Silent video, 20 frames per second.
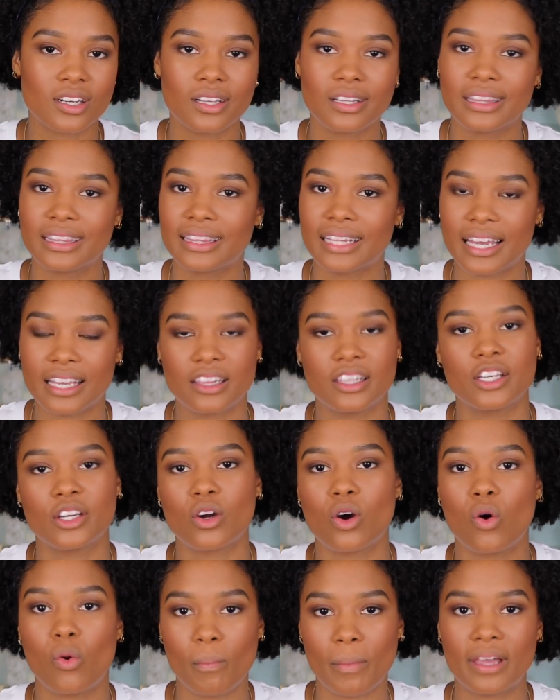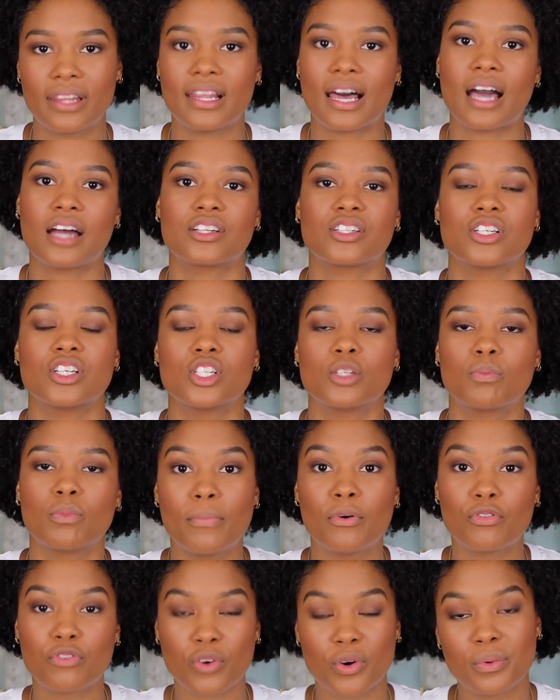gonna lightly coat my lashes
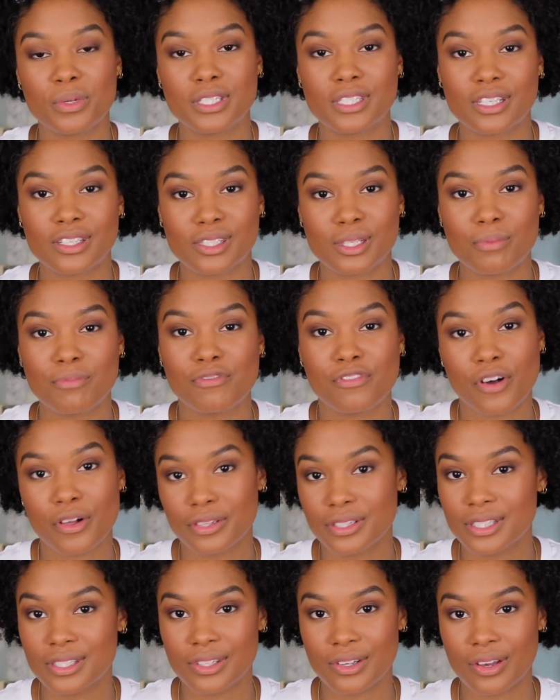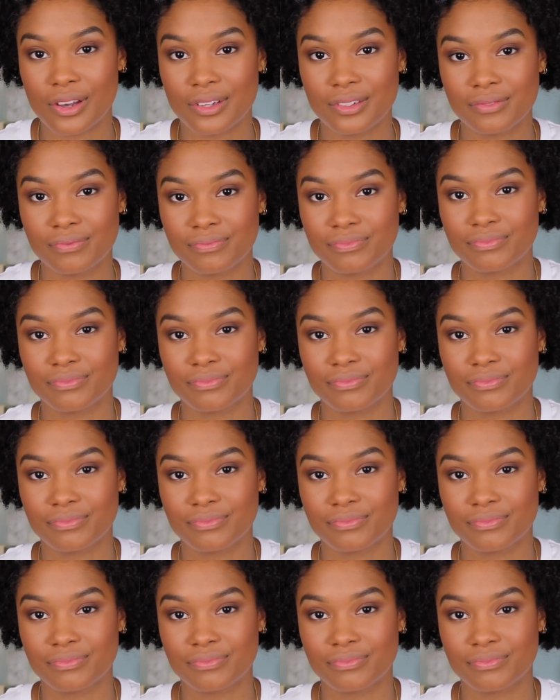before we stick some falsies on.